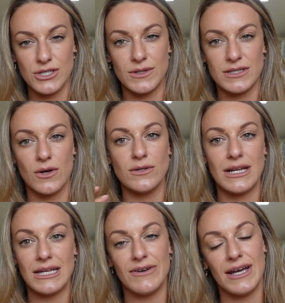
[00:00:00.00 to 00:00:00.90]
2 underscores. I'll
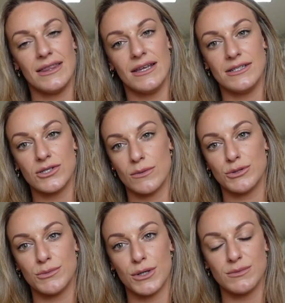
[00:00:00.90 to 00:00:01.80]
leave it in the
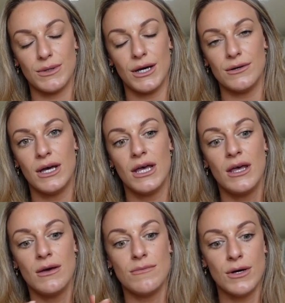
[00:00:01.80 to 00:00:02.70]
description box below.
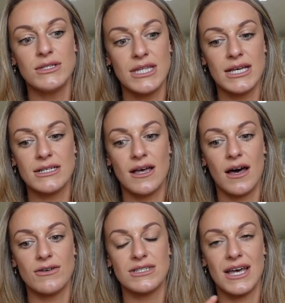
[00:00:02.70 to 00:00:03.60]
Most things
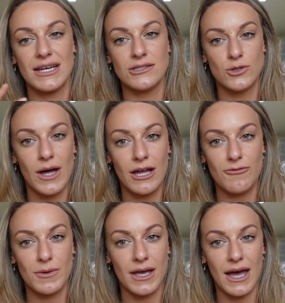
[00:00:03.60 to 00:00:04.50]
are a size
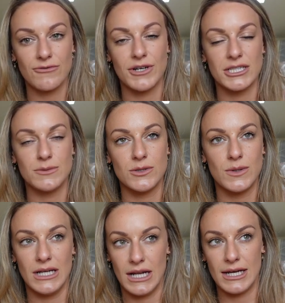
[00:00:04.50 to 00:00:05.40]
12 but can range
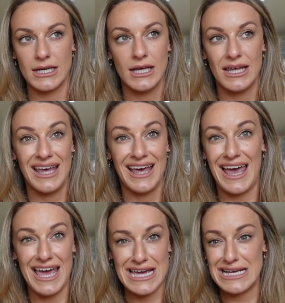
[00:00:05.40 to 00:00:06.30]
between like
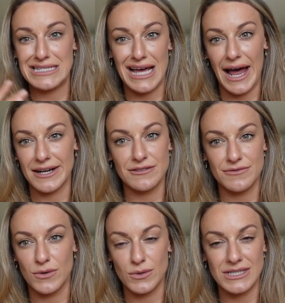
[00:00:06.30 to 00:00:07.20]
8 and
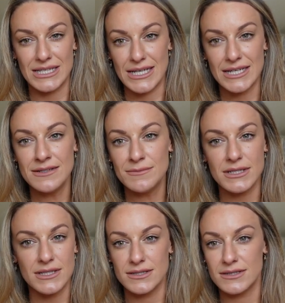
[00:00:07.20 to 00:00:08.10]
14
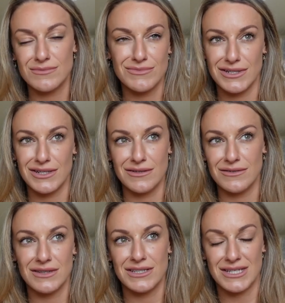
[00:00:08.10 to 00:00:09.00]
because you
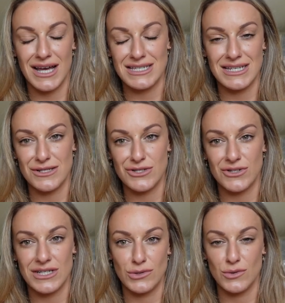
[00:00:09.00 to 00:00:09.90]
know the size and
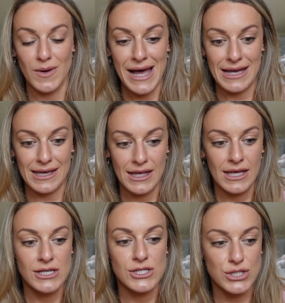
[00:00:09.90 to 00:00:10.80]
industry is all whack
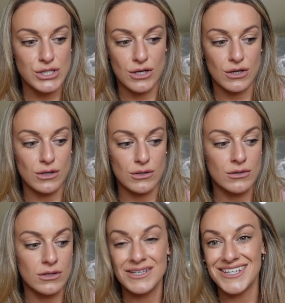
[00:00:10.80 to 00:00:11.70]

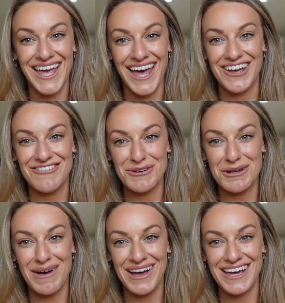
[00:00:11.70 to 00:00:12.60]
so yeah, if you want
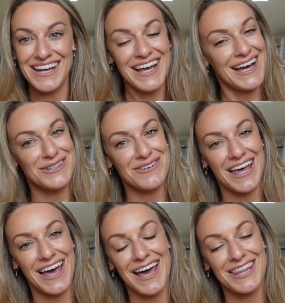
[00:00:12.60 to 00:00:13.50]
a bargain, head over
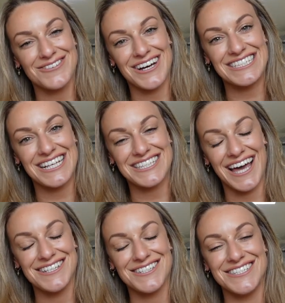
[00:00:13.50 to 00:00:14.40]
there. Otherwise, let's
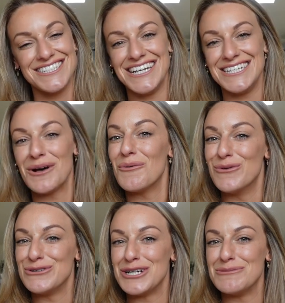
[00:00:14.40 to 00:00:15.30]
get into today's
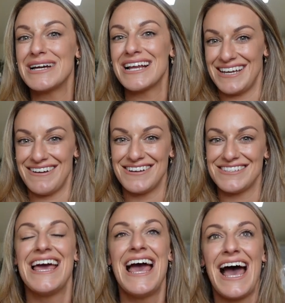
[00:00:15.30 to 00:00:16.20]
wardrobe clear out
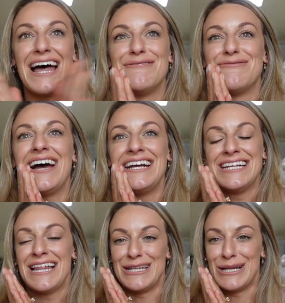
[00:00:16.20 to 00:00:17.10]
and
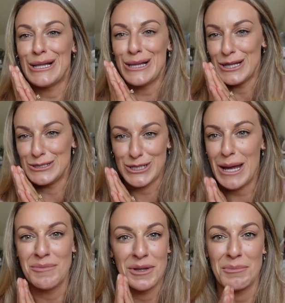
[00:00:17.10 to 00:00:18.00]
find the little
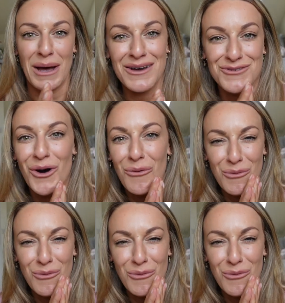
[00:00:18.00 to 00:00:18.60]
gem at the back of your